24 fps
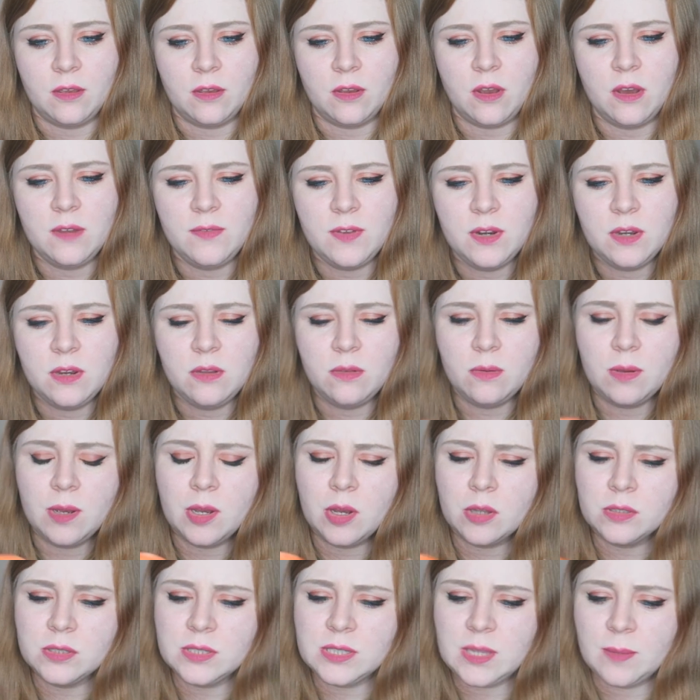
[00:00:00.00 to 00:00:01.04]
kind of a newer
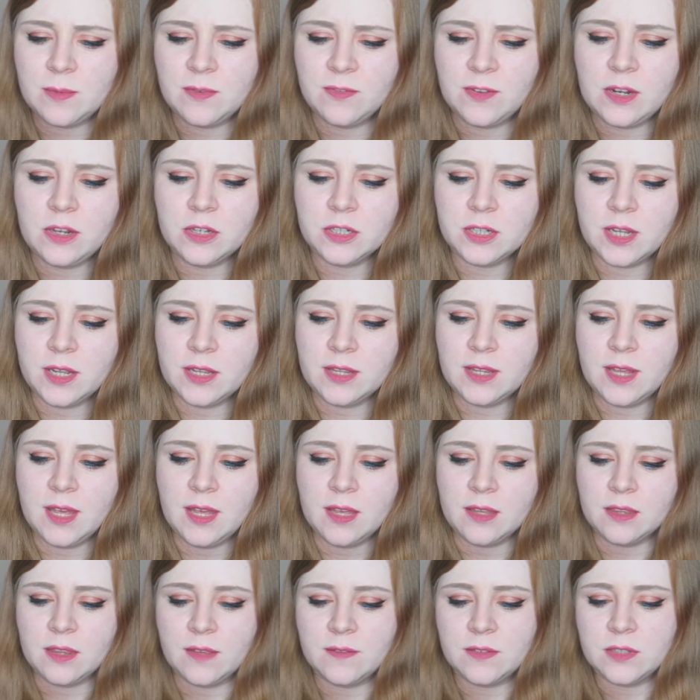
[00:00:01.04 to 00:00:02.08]
concept for Lush, I
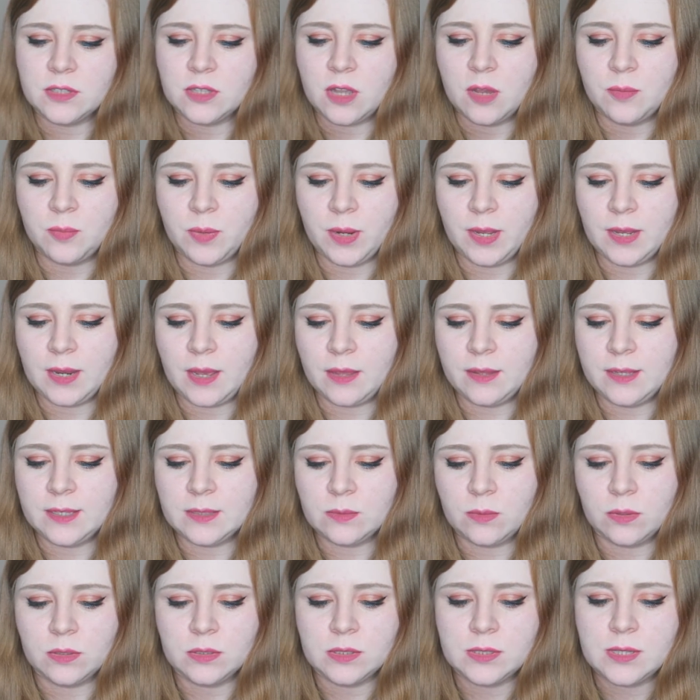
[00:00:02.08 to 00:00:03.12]
think. They've started bringing out
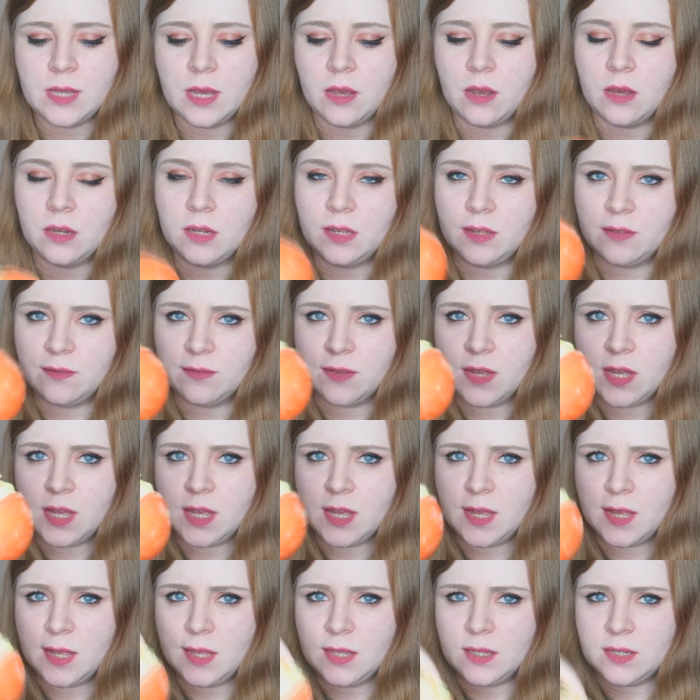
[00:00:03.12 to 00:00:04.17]
these ones that are kind of
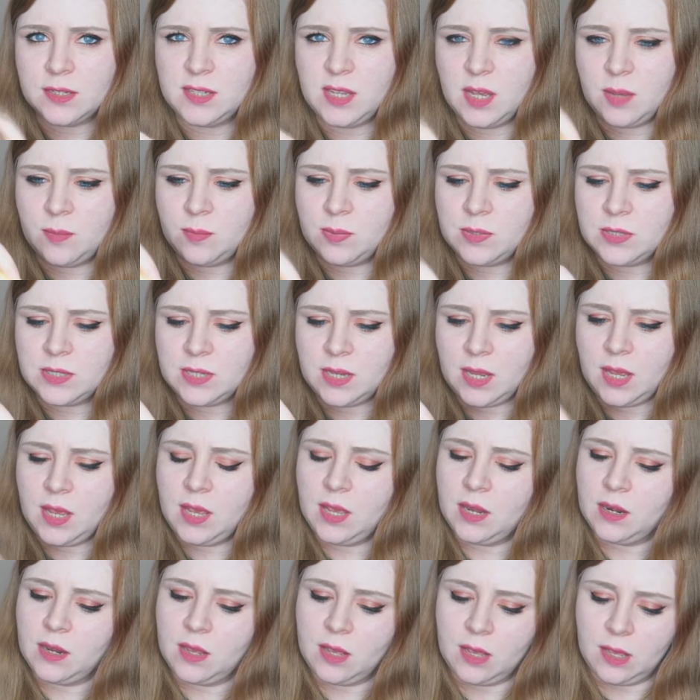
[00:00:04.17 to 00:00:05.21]
dipped
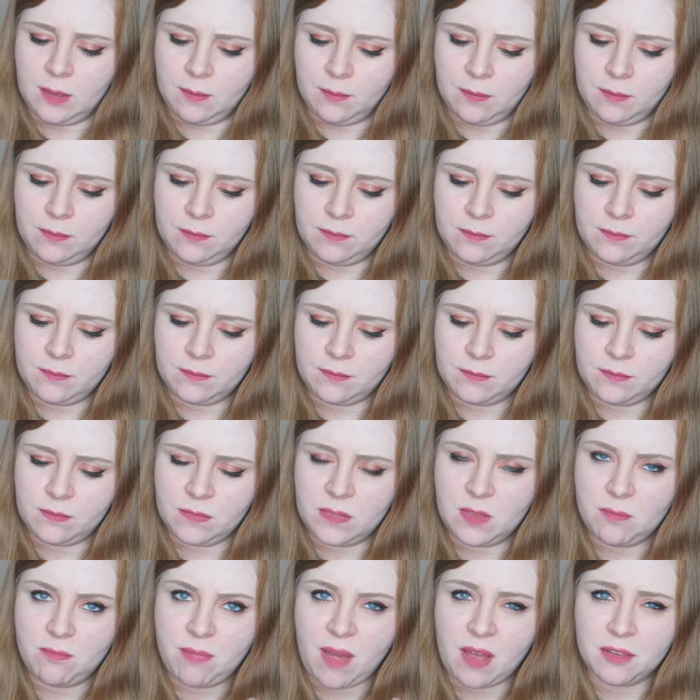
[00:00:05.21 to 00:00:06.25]
in
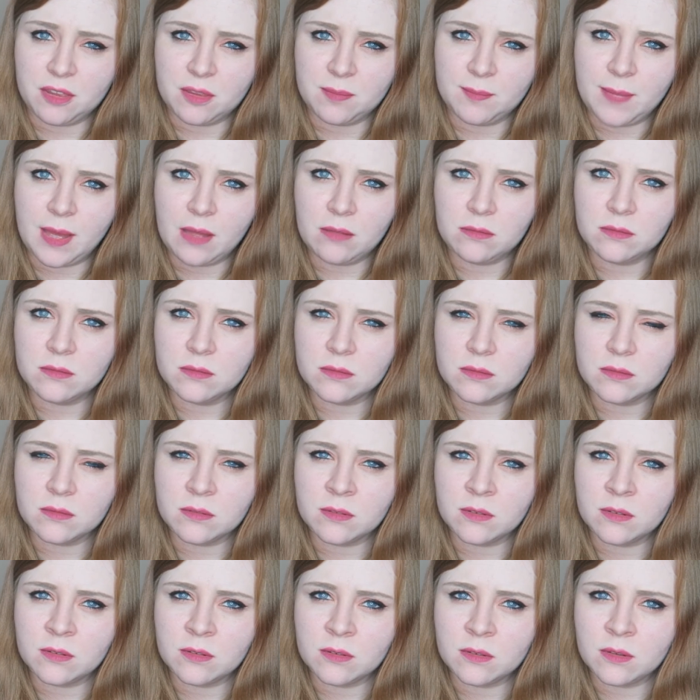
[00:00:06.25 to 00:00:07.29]
the bath melt
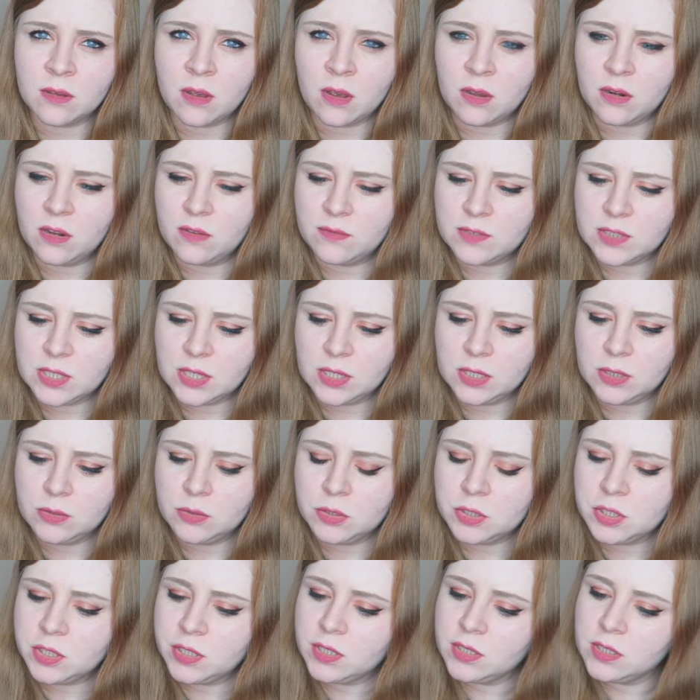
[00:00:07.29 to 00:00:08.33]
kind of
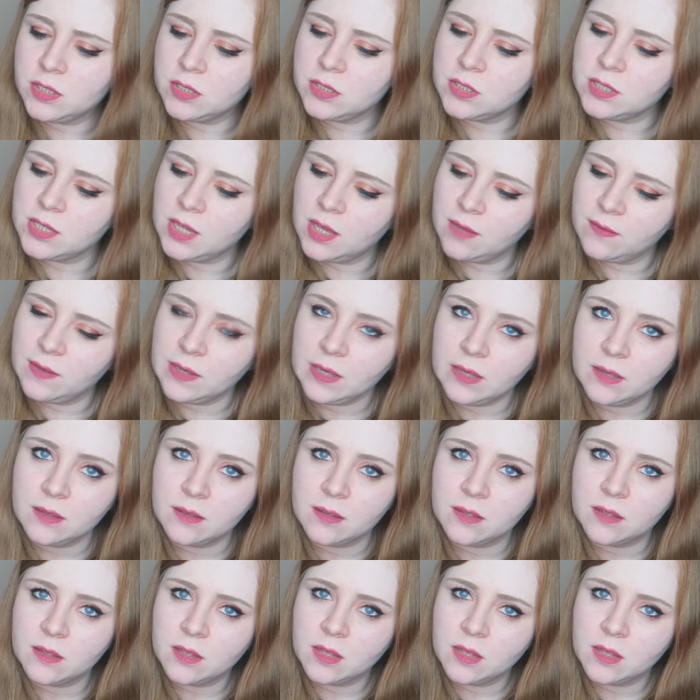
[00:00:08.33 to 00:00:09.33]
solution to give it